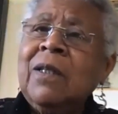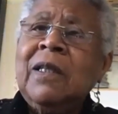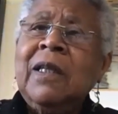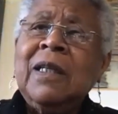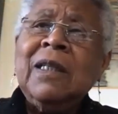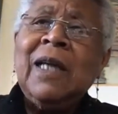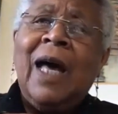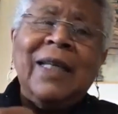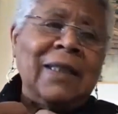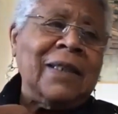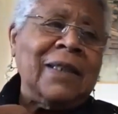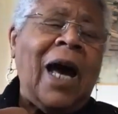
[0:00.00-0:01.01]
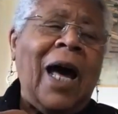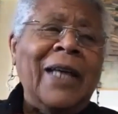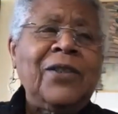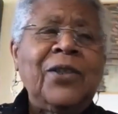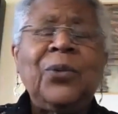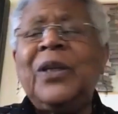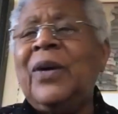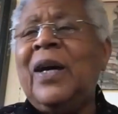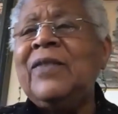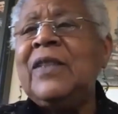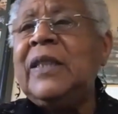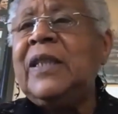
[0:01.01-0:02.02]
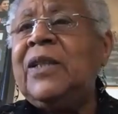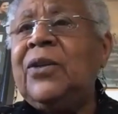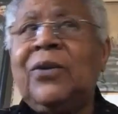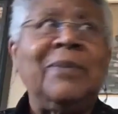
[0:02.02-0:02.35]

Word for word: King got died, so we don't have a leader.